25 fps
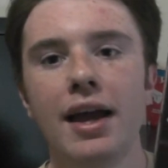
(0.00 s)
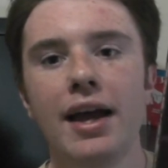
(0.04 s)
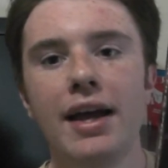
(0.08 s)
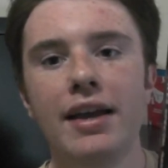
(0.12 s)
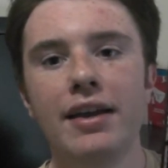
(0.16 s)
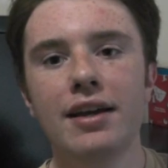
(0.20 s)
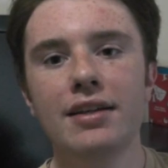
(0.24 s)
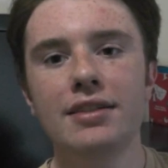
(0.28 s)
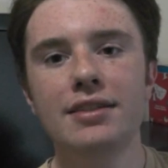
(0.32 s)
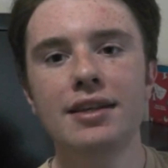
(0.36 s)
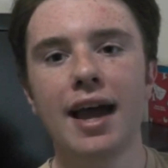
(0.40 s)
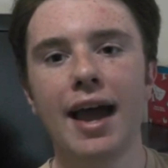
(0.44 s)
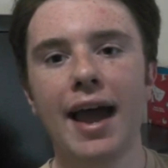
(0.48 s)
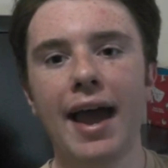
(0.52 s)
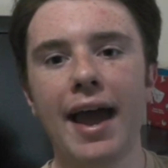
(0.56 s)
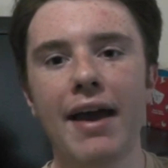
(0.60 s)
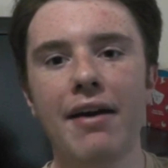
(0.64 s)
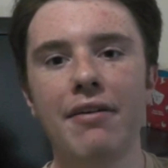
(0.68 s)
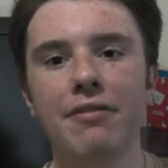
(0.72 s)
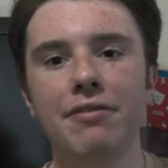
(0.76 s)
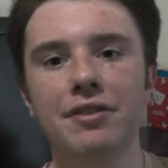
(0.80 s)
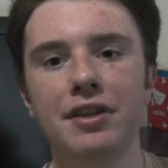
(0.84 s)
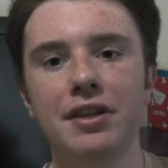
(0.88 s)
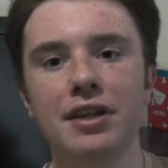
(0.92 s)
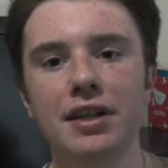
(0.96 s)
It doesn't
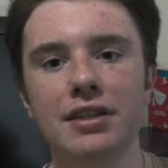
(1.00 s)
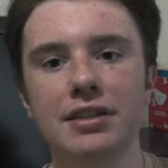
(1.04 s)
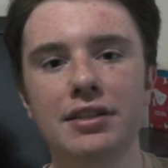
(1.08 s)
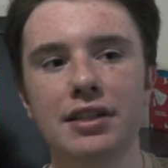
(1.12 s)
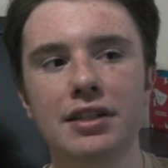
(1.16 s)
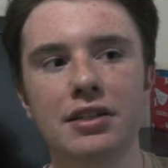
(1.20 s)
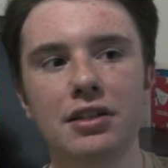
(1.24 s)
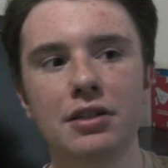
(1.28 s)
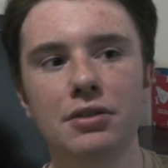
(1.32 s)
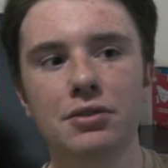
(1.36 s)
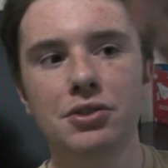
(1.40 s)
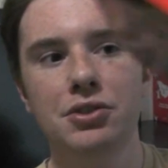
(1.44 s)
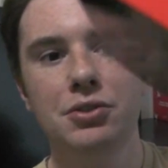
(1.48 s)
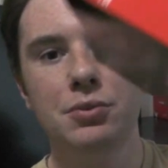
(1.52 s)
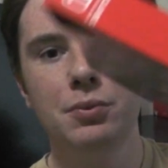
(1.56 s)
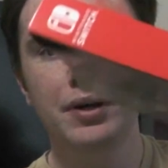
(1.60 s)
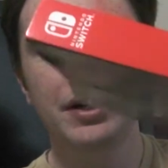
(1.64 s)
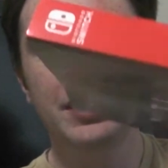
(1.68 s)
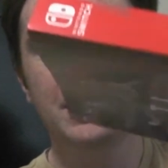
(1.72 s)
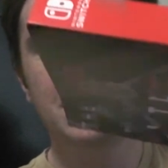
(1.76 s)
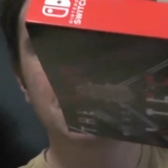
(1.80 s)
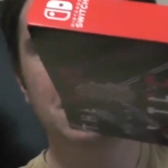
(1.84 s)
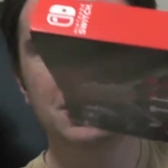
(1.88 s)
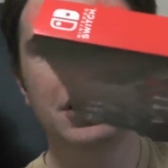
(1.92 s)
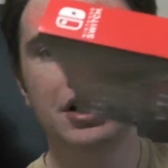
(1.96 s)
have the Nintendo
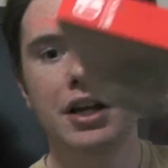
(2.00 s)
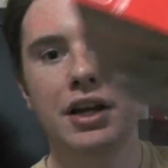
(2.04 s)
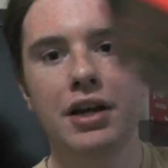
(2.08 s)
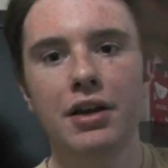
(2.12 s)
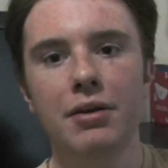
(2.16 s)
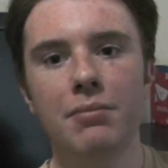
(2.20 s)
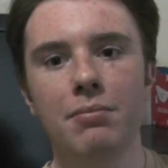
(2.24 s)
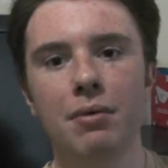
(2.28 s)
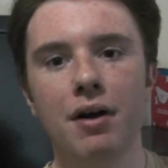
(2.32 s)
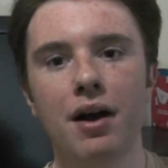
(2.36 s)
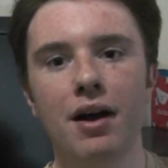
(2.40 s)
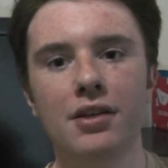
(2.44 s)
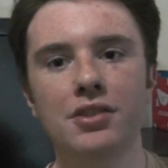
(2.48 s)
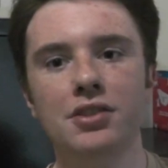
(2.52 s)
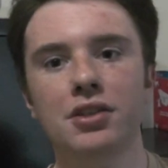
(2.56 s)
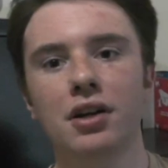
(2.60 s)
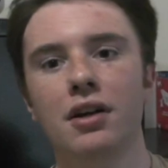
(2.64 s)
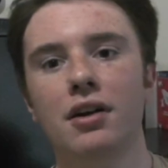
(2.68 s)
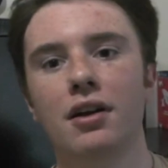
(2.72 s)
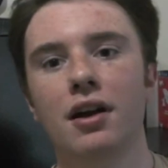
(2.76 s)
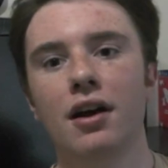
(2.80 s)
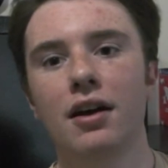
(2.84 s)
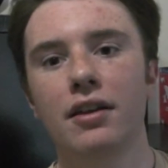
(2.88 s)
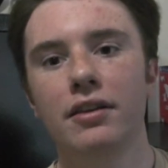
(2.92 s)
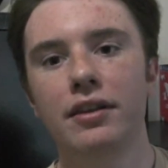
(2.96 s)
Switch box
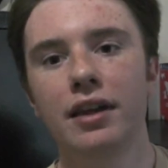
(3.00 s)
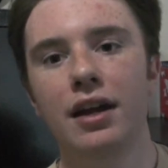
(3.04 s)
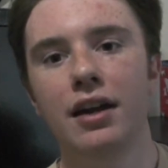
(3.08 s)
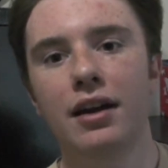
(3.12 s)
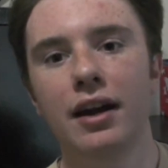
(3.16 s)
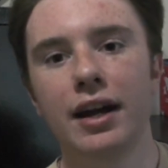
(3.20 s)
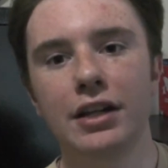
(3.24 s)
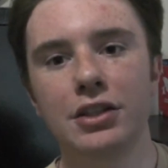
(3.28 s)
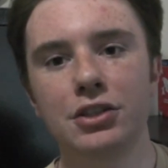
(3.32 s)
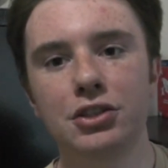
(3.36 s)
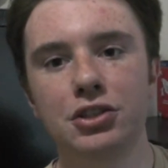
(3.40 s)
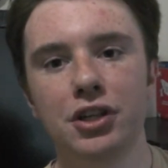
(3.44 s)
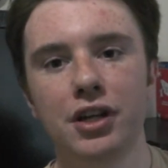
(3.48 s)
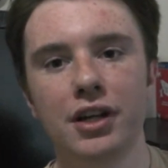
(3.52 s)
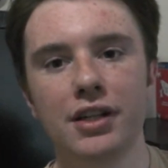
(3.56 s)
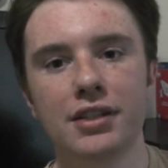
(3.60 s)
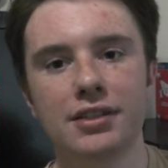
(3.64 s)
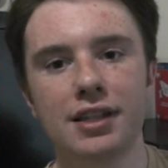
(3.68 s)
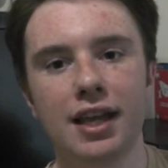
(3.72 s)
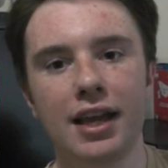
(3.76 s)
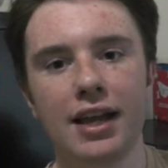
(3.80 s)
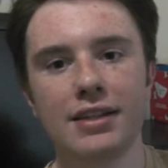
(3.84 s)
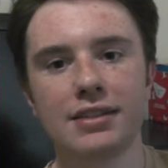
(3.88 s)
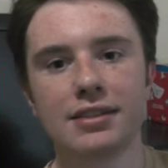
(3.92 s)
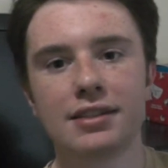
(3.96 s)
art on there. It just
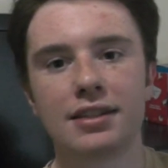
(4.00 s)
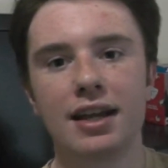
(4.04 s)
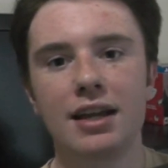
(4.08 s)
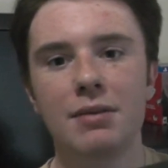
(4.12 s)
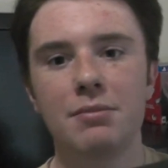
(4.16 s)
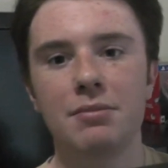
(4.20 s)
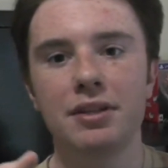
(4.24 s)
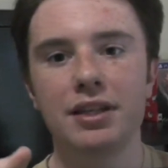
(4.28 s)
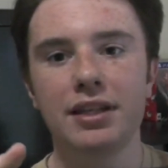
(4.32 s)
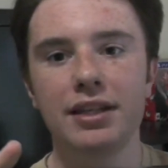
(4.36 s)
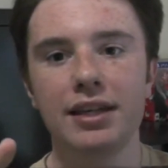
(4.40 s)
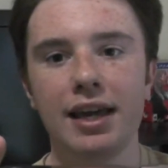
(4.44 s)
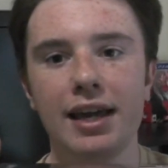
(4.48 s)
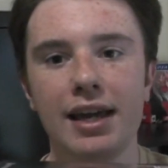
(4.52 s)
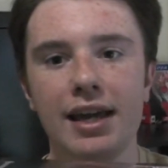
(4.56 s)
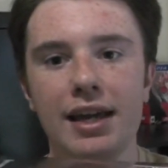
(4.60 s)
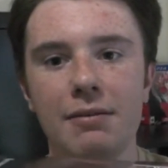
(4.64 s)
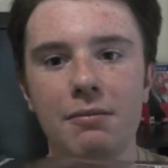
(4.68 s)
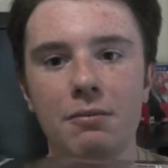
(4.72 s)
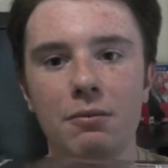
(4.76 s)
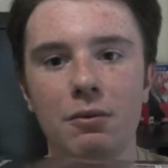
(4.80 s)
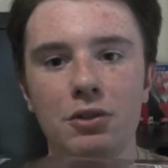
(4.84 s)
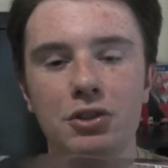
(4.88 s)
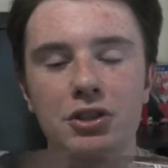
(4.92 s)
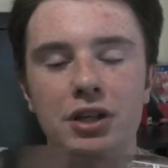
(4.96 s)
has the name of the
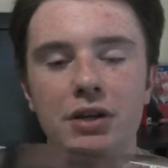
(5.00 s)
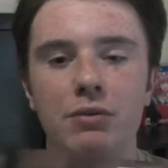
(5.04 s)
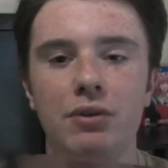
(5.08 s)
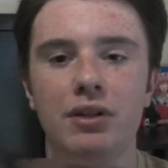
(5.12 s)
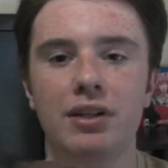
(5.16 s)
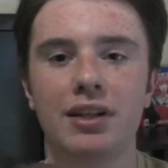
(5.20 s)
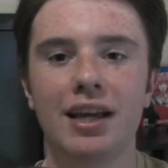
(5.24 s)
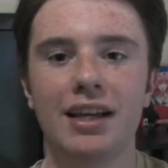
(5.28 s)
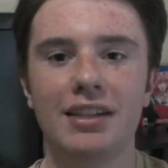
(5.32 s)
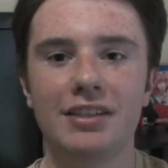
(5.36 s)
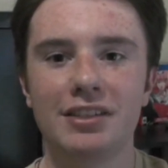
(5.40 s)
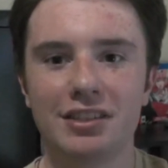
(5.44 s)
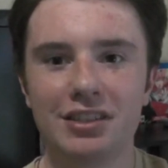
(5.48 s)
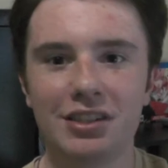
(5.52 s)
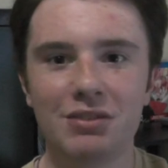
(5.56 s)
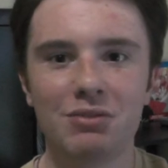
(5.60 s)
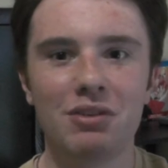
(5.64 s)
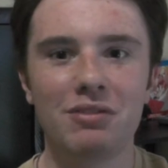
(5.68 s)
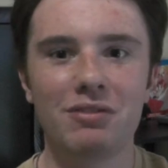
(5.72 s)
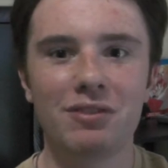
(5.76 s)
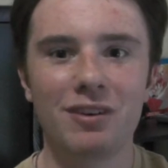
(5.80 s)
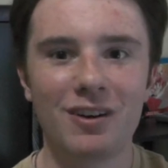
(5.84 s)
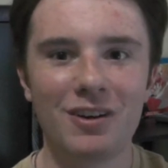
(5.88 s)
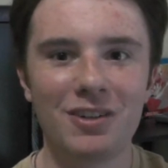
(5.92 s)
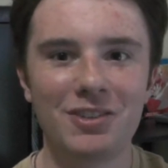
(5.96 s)
game, which I realize is in
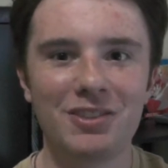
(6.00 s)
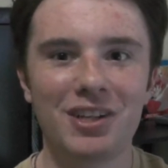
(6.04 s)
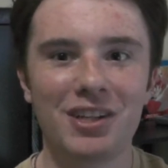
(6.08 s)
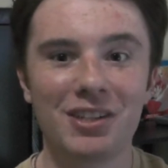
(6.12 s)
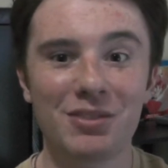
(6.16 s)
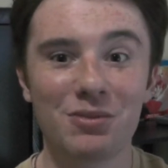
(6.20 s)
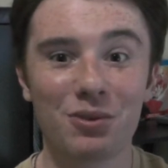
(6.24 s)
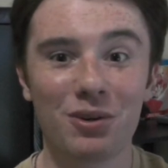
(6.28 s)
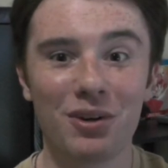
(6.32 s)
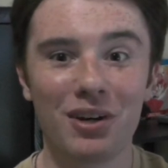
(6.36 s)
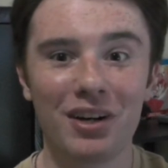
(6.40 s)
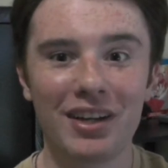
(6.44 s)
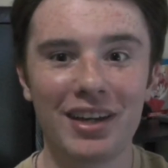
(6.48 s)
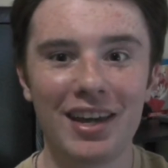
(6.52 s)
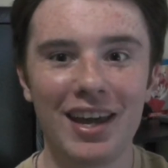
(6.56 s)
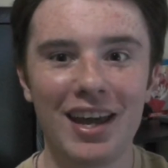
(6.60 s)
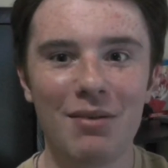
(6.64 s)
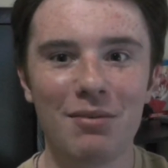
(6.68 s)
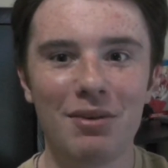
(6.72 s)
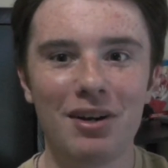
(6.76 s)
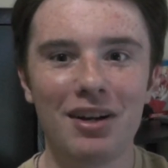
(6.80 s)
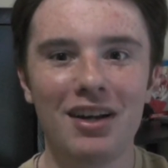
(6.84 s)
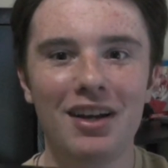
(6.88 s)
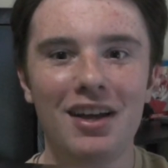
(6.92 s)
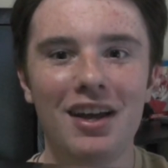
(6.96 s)
reverse because we're on a
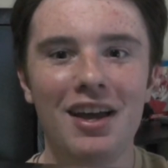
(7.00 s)
camera.